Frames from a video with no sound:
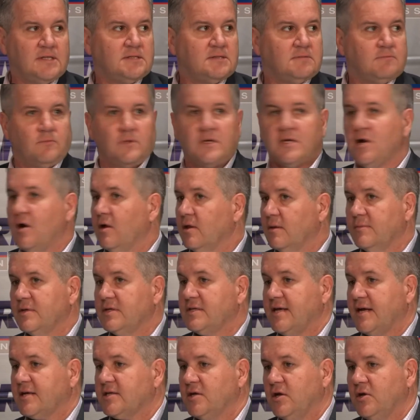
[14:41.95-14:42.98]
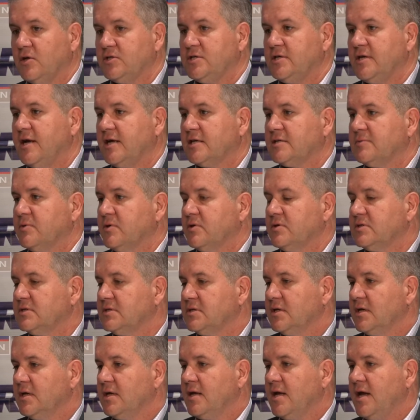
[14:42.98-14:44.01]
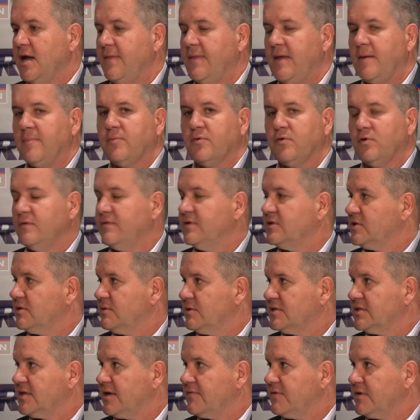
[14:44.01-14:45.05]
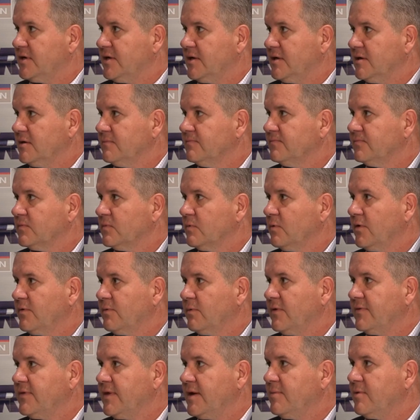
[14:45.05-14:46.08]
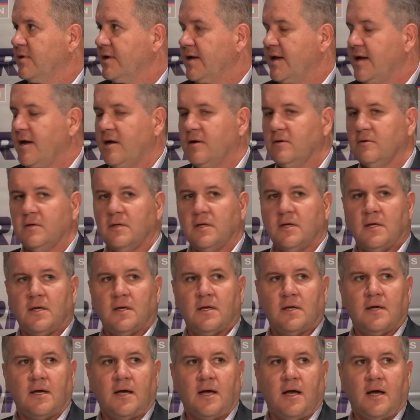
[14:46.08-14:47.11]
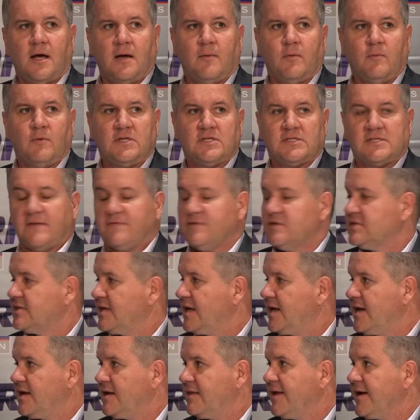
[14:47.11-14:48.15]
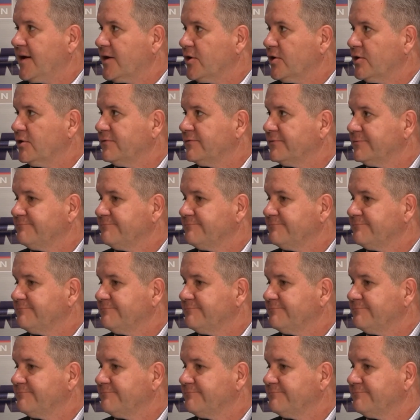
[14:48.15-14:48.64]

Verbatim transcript: We call them the technology experts, and they prove it to us every year with what they bring out. We just have to stay ahead of that curve.